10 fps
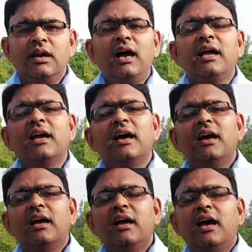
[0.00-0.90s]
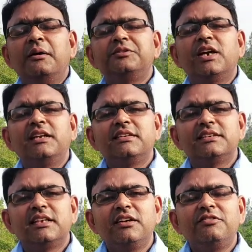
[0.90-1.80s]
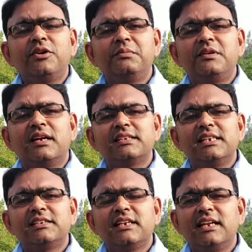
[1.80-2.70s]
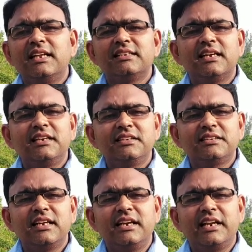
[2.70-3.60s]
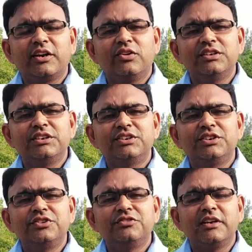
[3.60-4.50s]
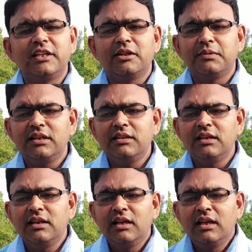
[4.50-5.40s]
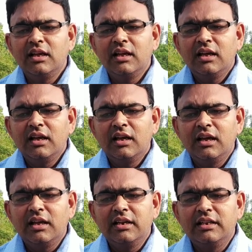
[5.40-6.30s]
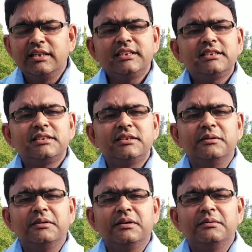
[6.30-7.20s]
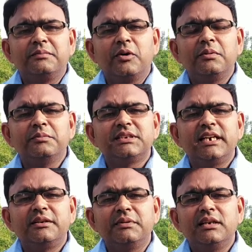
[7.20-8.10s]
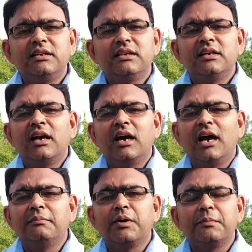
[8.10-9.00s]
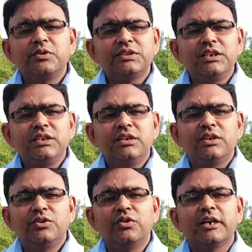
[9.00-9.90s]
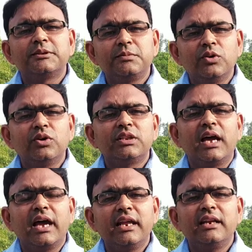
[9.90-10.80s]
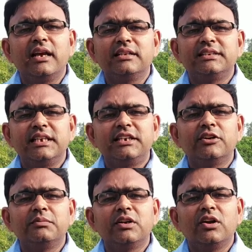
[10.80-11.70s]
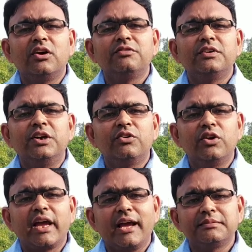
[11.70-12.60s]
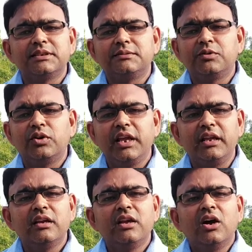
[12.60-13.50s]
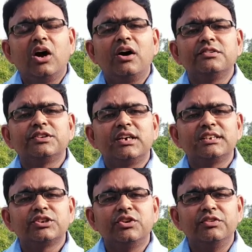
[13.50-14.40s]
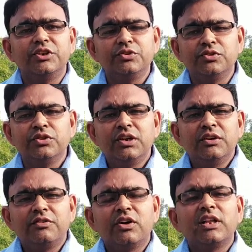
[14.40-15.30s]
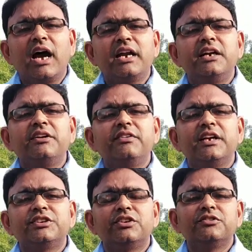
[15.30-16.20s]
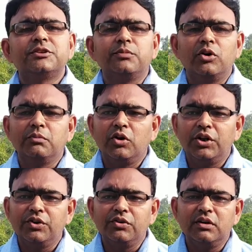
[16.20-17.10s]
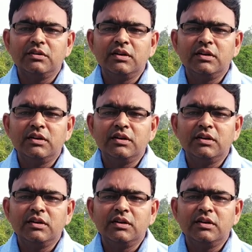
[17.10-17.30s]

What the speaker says: Hi, I'm Shalinder Sana from Translational Health Science and Technology Institute, Faridabad. And in this problem statement, I'm proposing to explore the N and C terminal of nucleocapsid protein, or SARS-CoV-2, for the identification of small molecules.